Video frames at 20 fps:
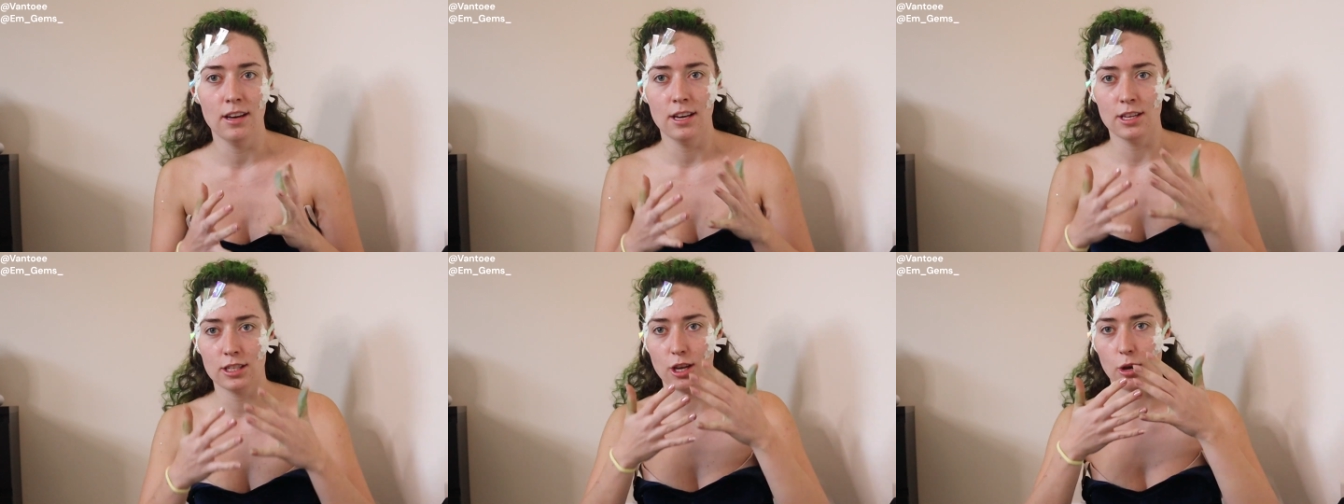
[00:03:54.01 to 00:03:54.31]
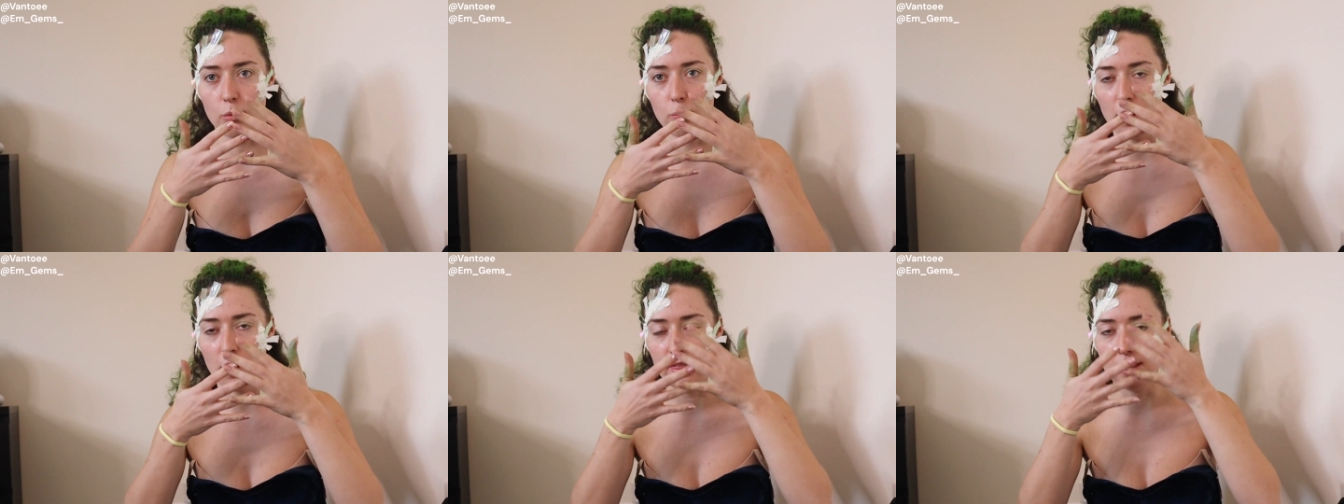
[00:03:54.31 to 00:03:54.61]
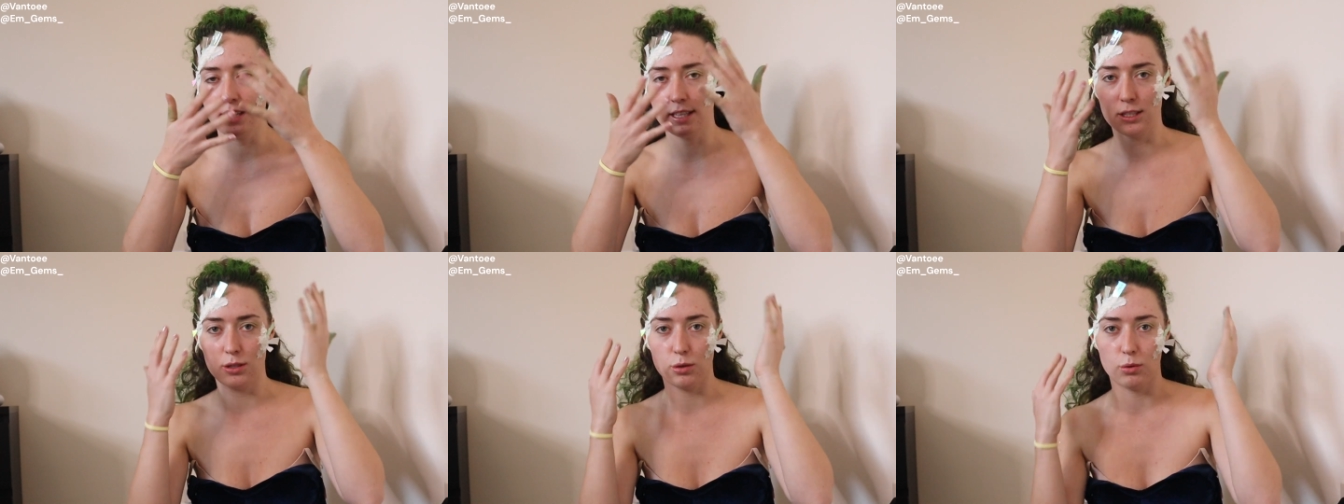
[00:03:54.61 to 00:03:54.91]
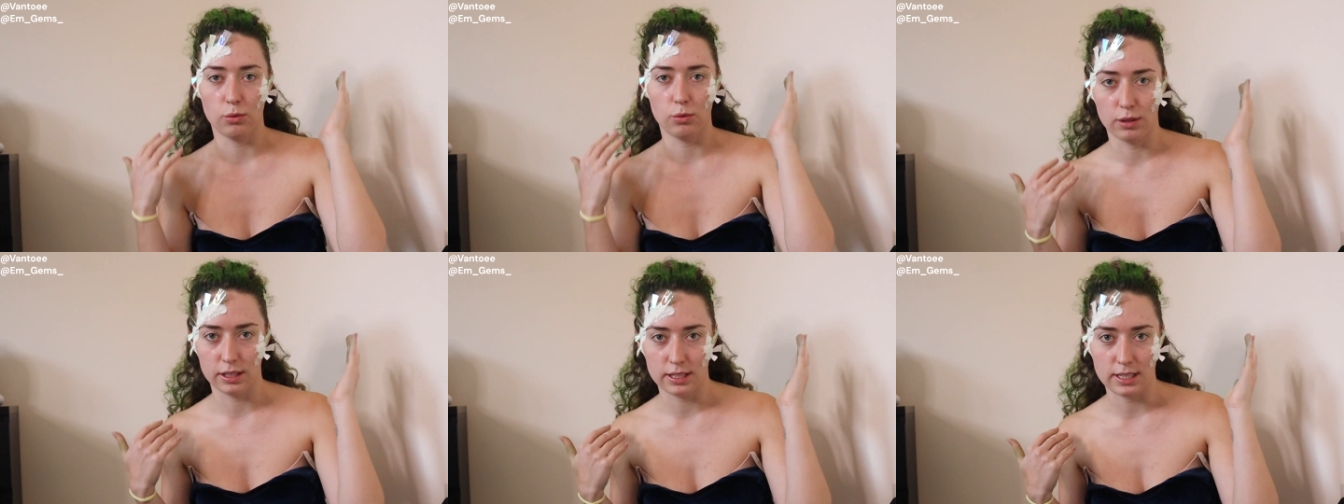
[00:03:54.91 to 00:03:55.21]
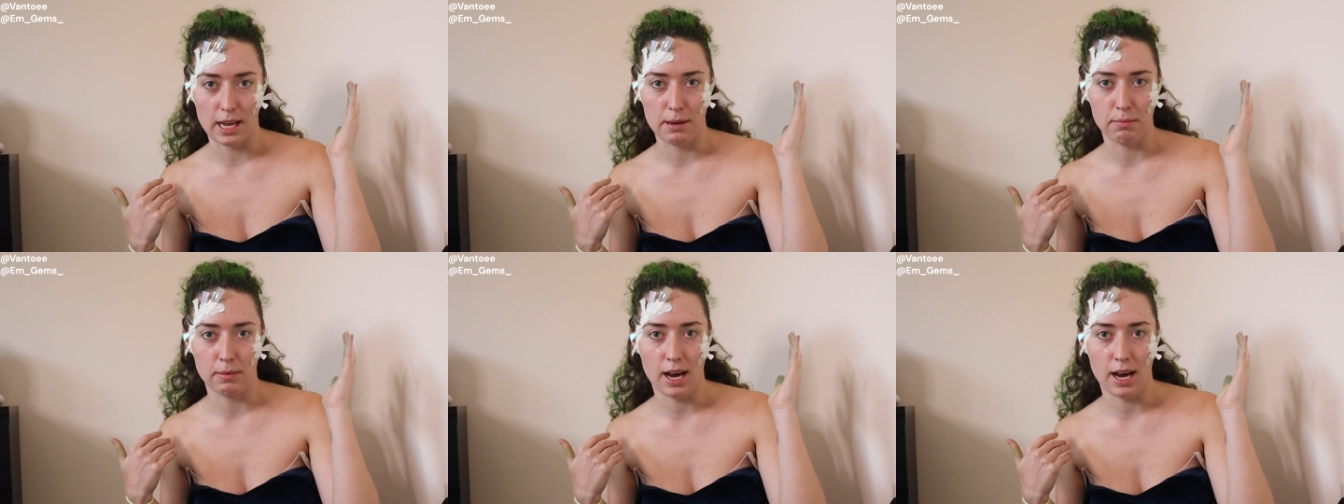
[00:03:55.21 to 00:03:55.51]
So when this is all the
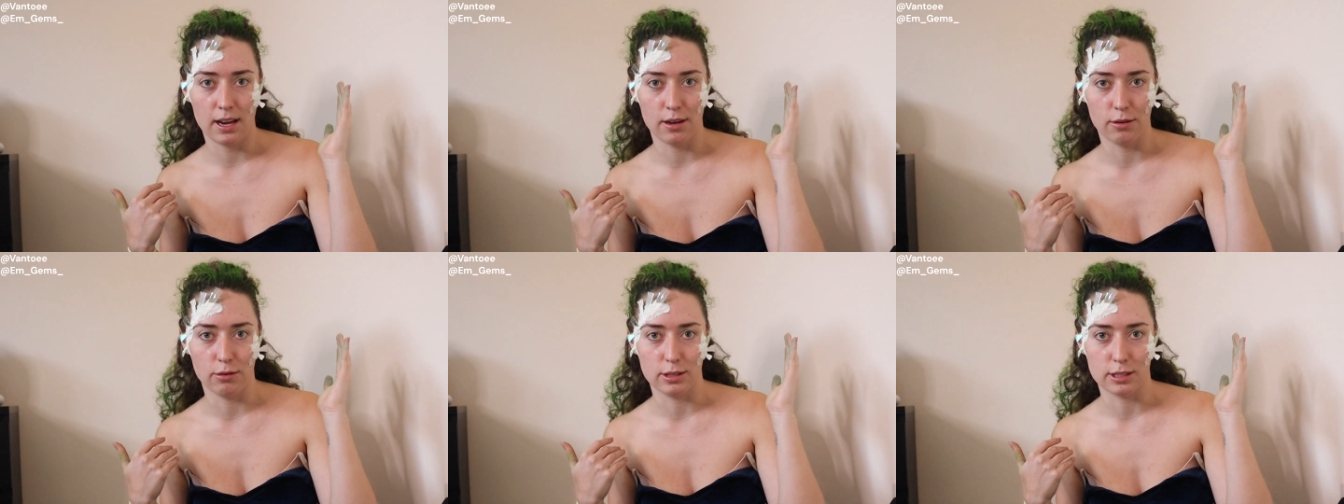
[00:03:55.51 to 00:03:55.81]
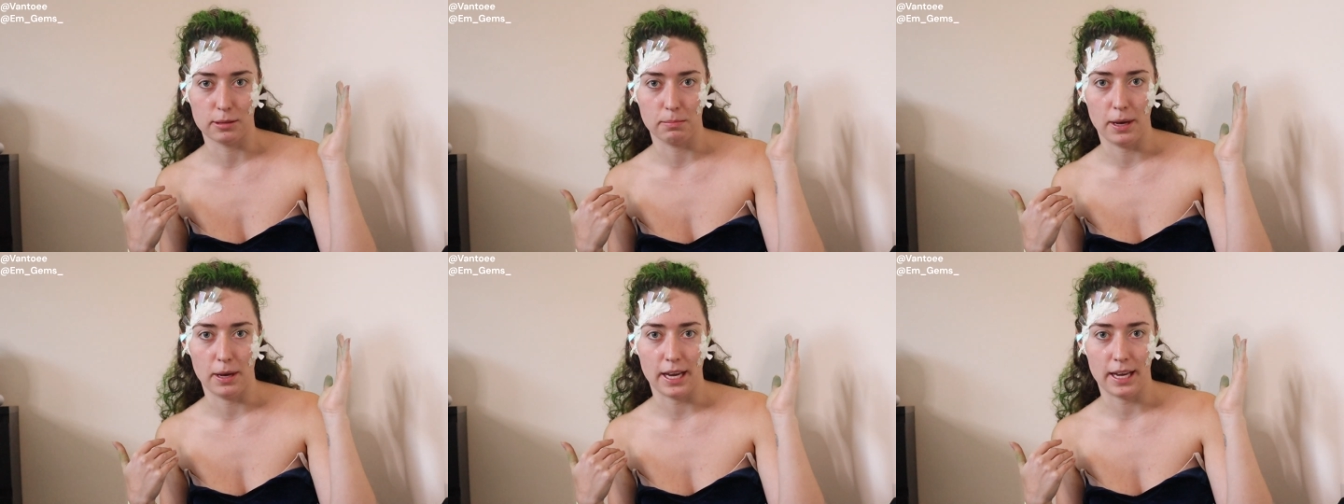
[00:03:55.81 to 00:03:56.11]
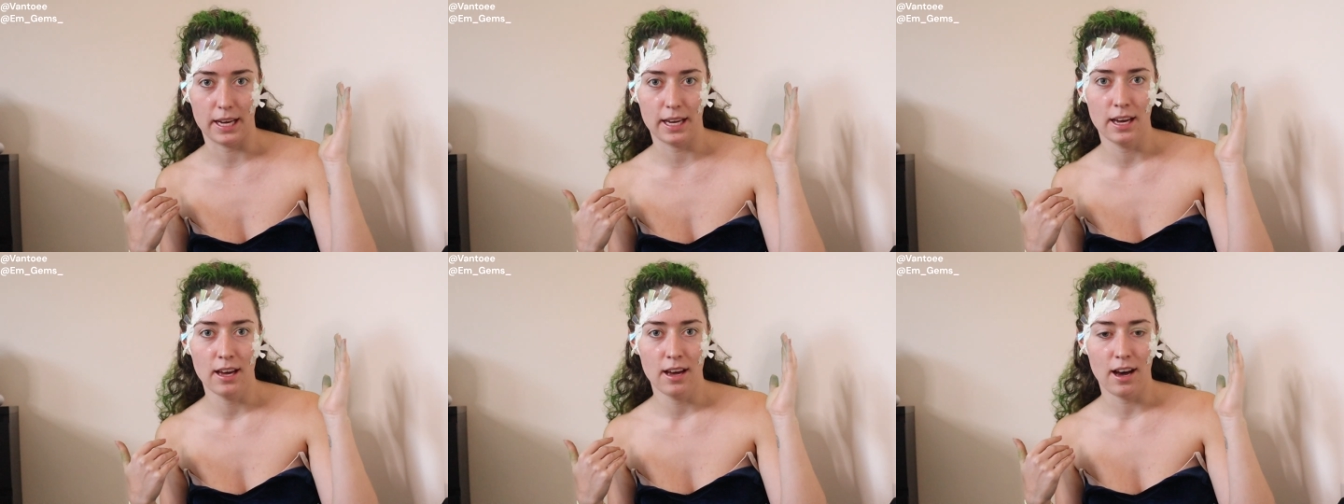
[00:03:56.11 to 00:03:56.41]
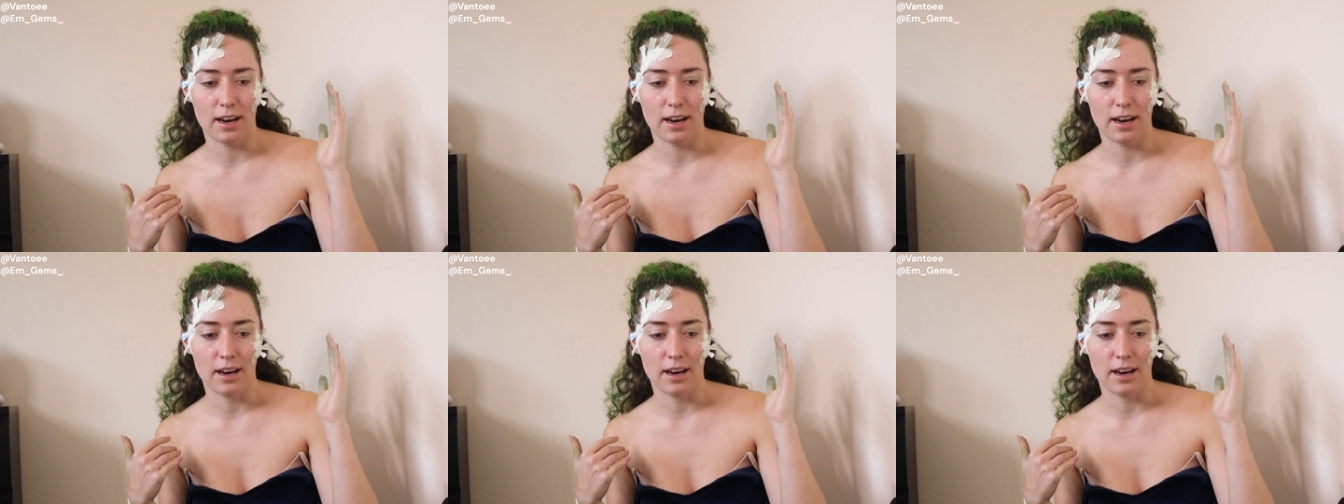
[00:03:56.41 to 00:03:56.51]
same colour as me,